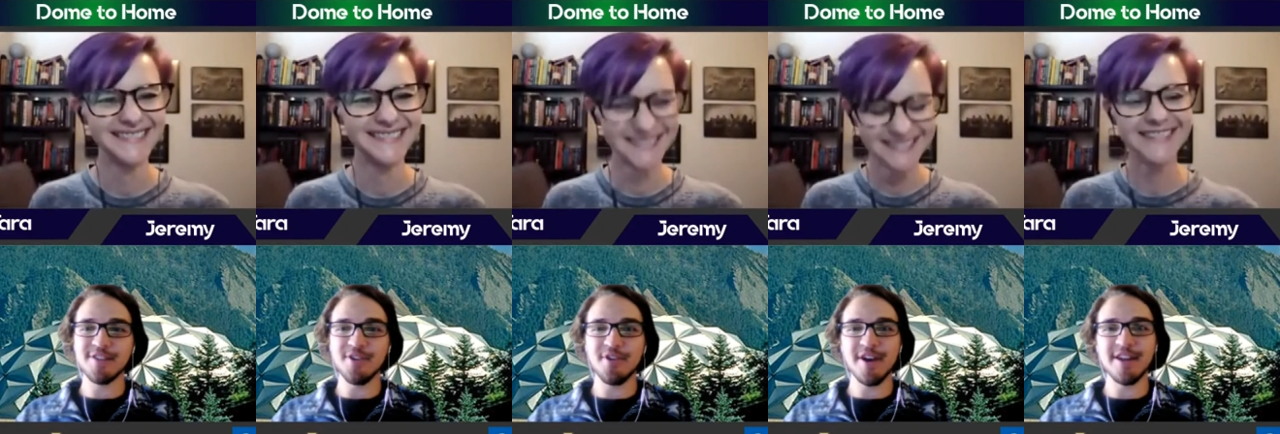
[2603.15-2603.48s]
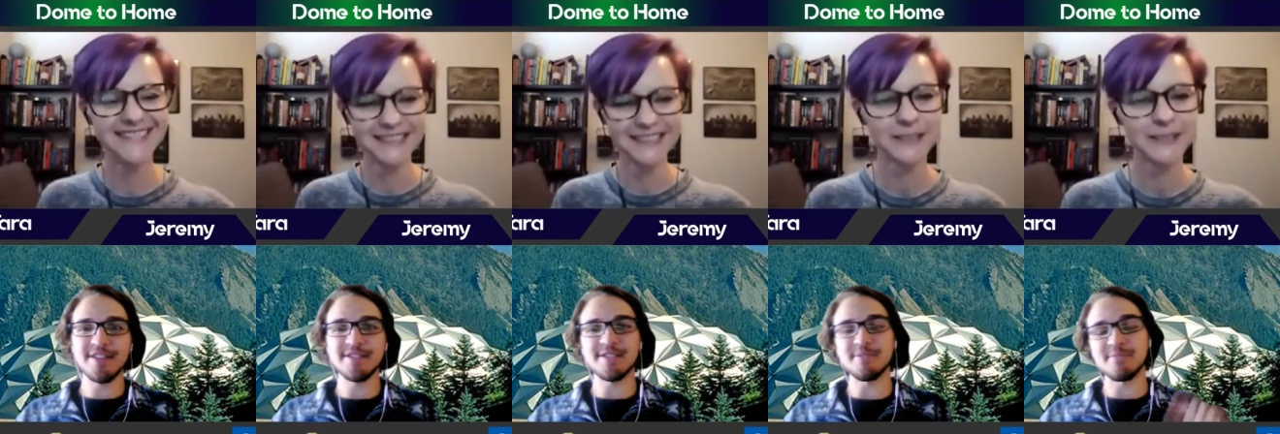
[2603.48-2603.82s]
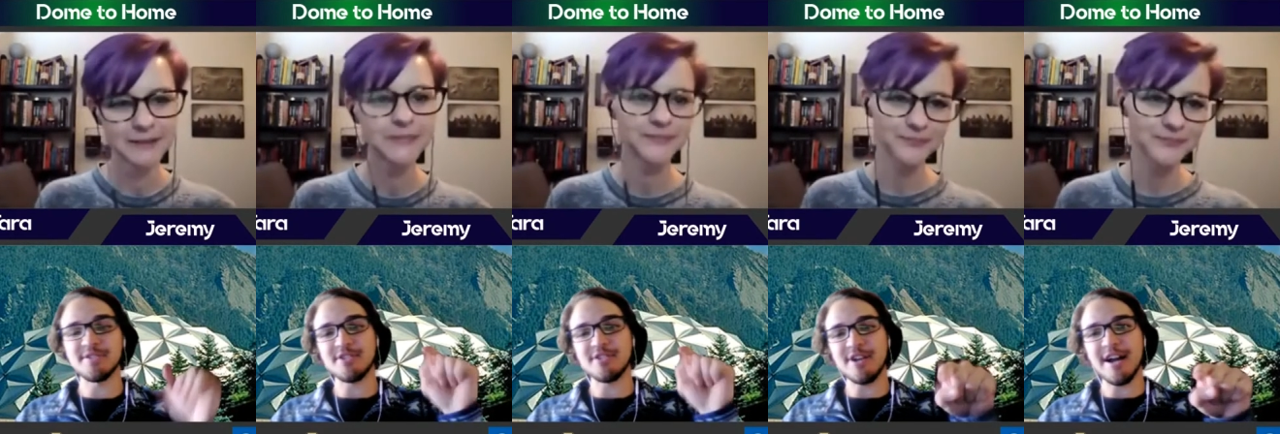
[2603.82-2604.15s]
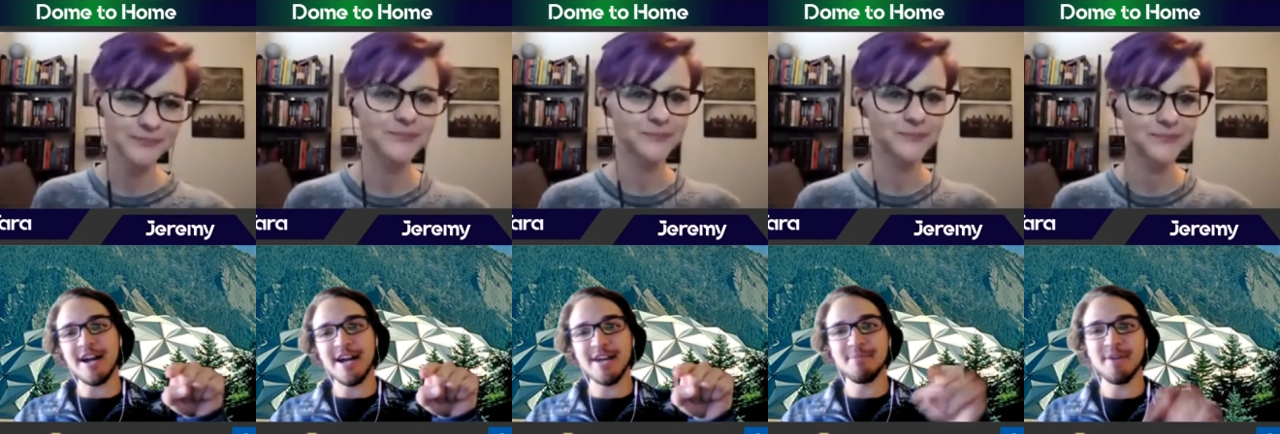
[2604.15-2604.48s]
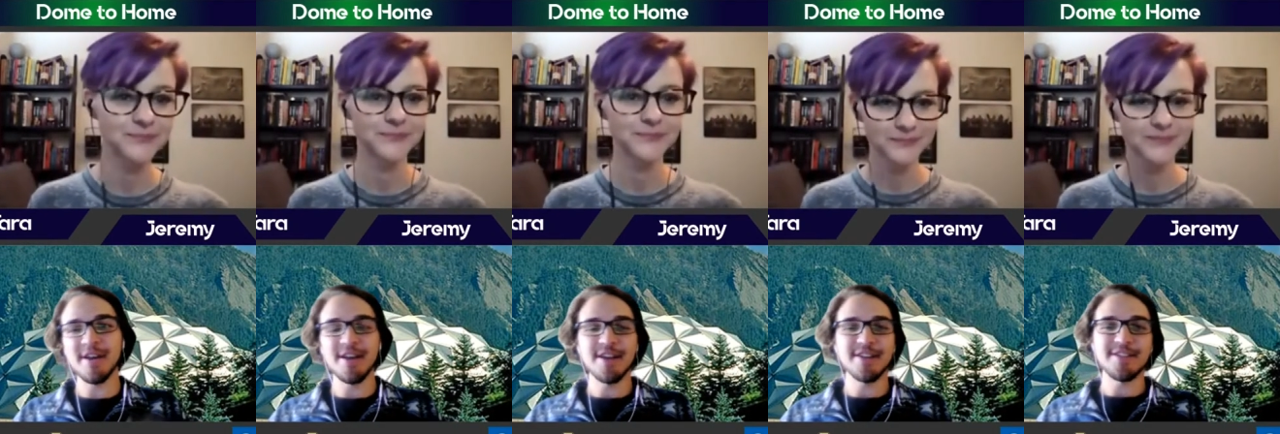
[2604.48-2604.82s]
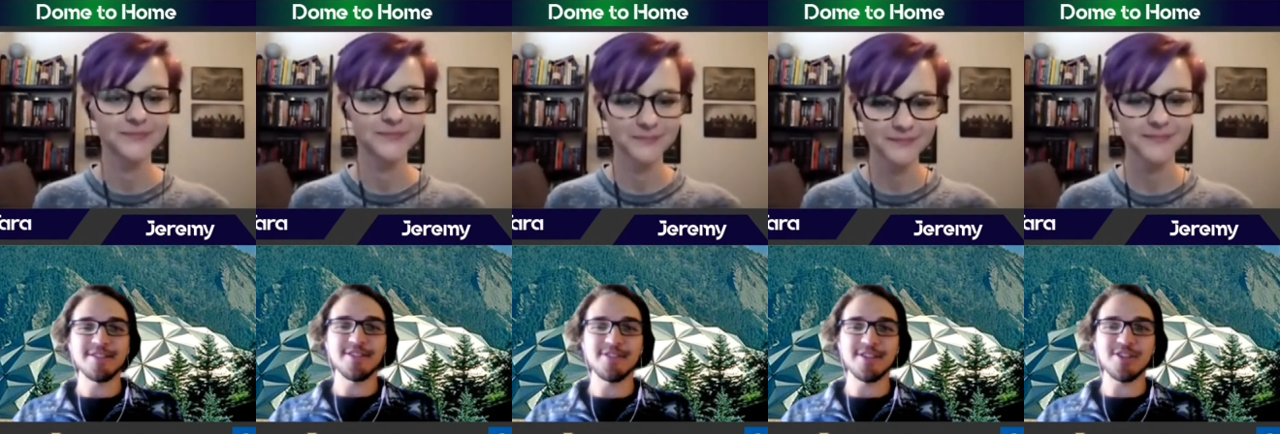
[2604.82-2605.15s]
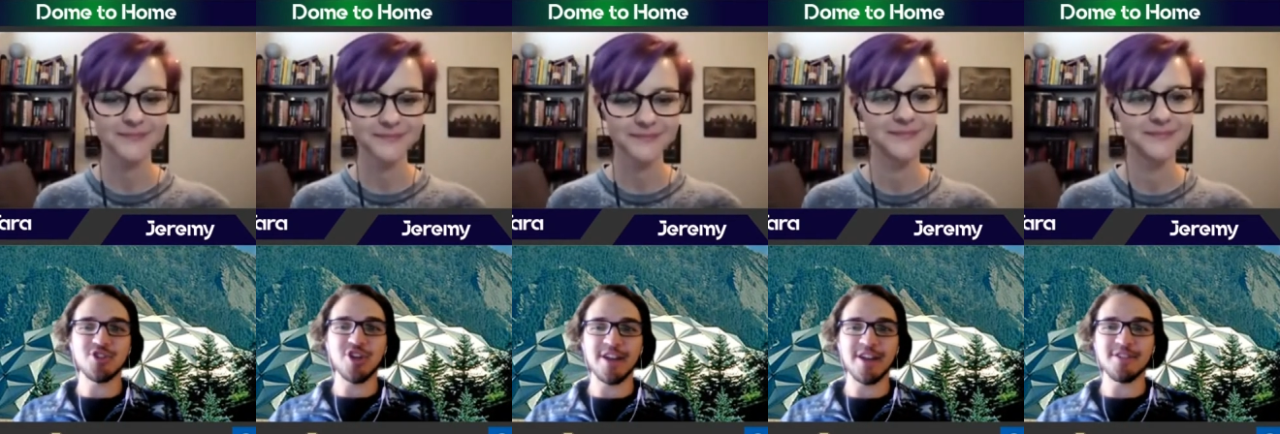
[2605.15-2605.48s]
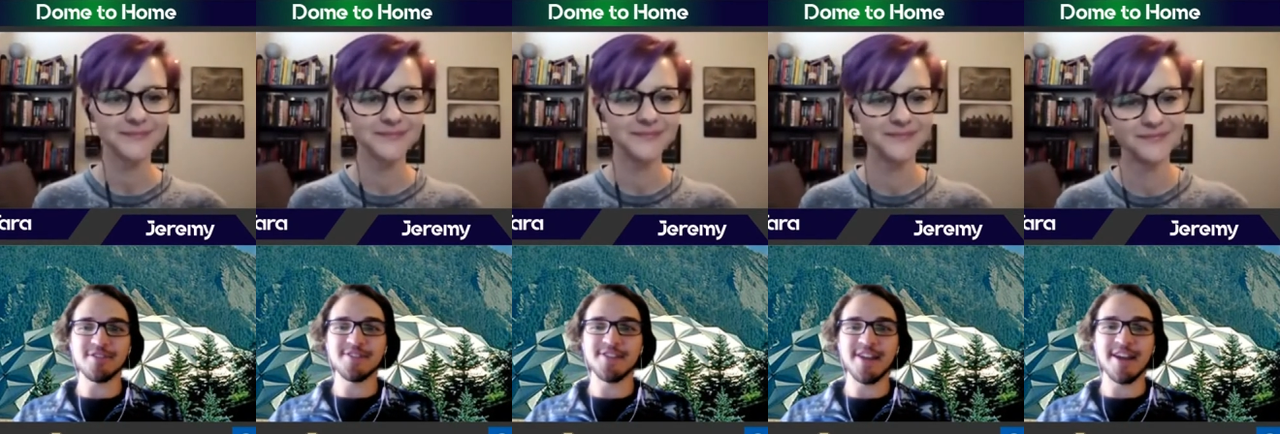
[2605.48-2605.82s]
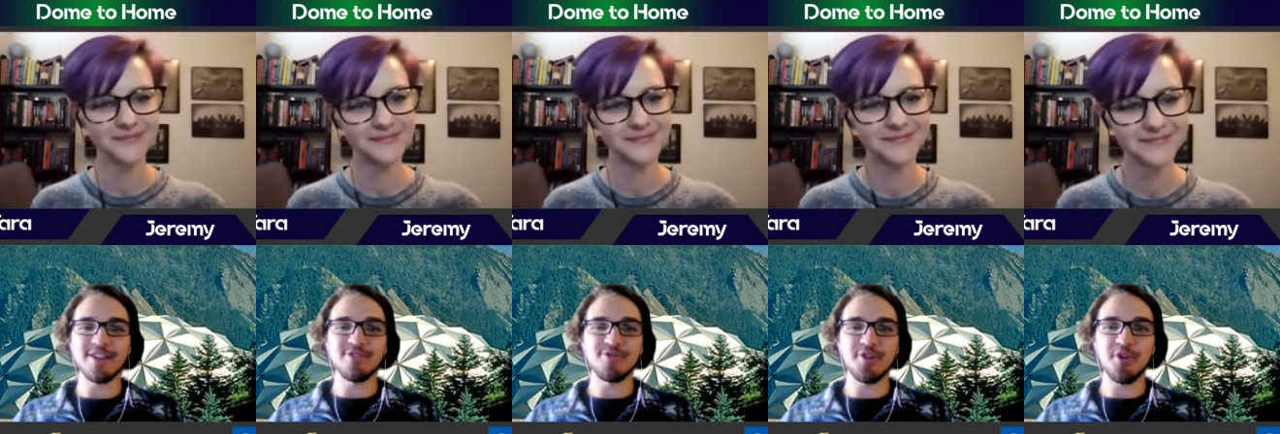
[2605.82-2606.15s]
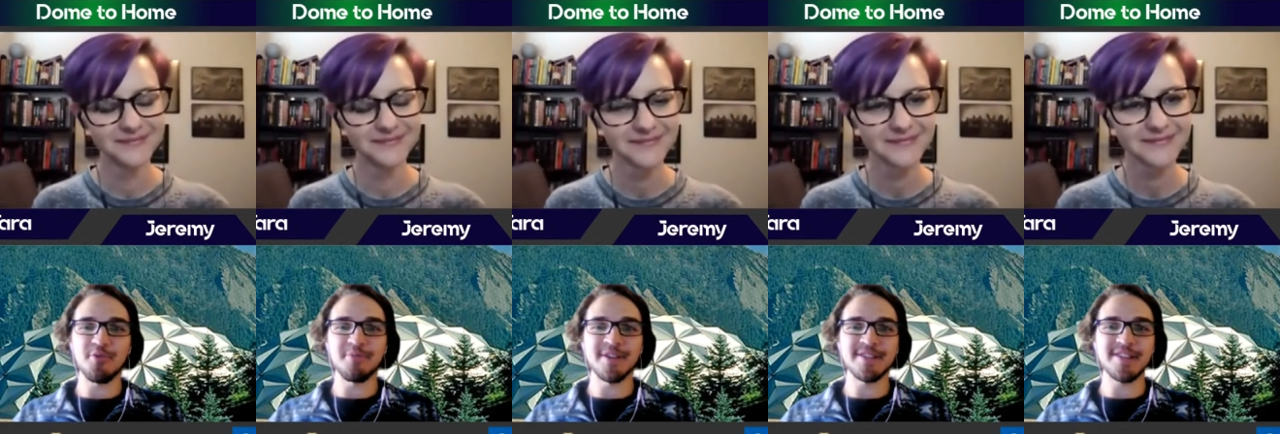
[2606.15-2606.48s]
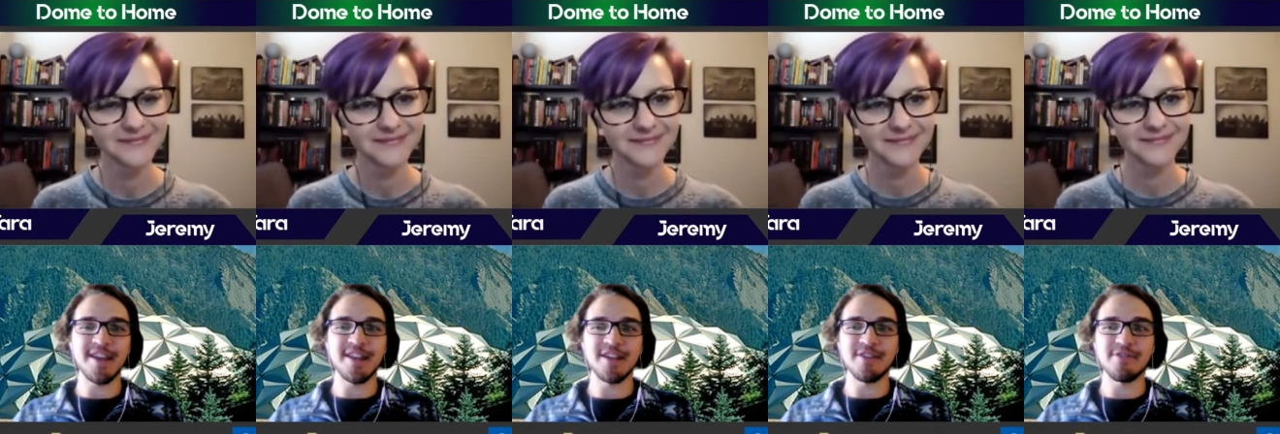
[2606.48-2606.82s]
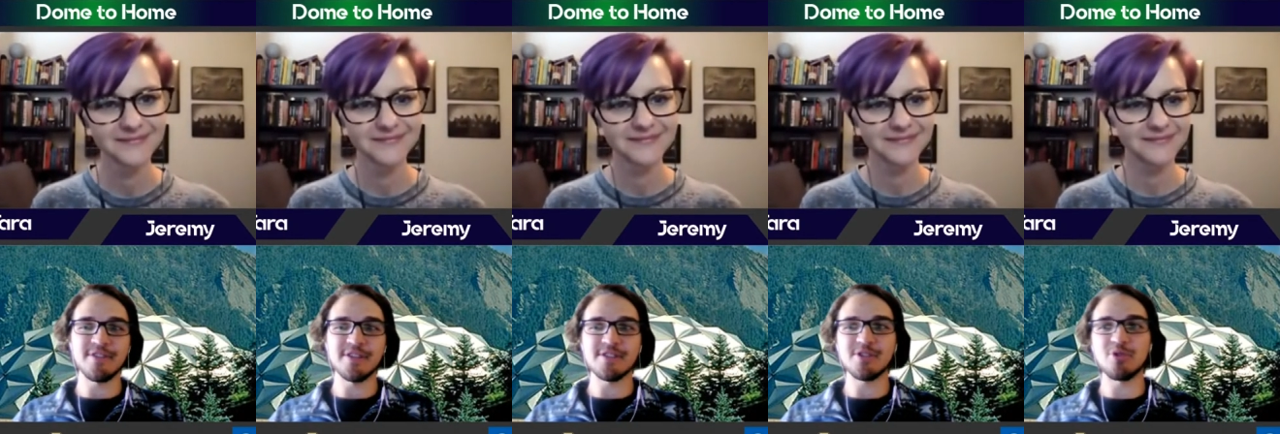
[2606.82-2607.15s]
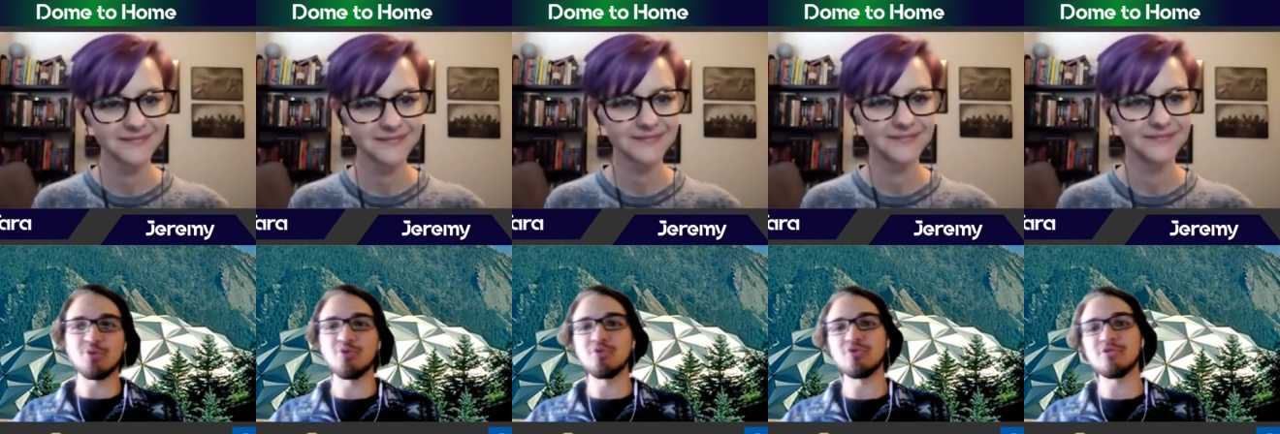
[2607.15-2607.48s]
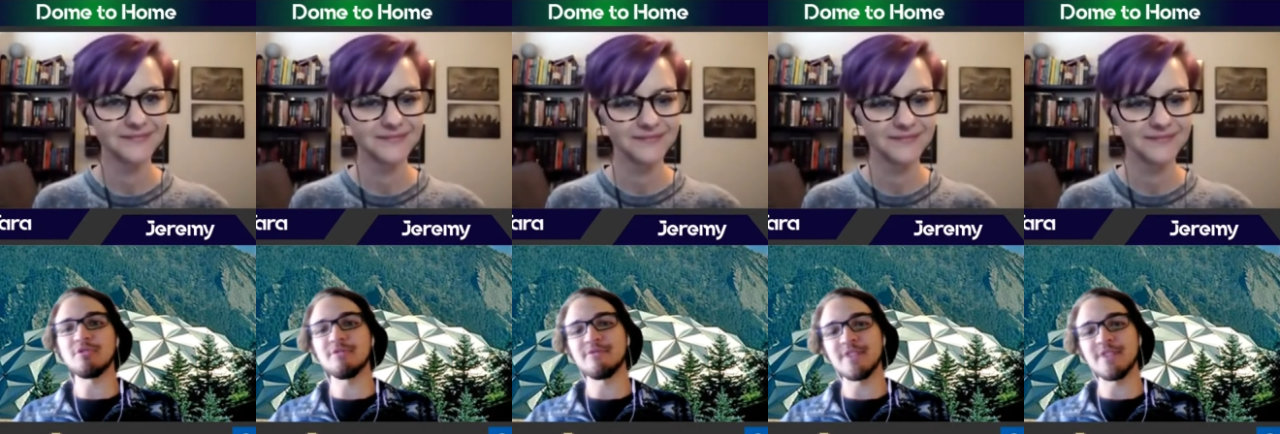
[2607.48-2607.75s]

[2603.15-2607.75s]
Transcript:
Speaker 1: Go ahead and subscribe to this channel so that you don't miss any of these cool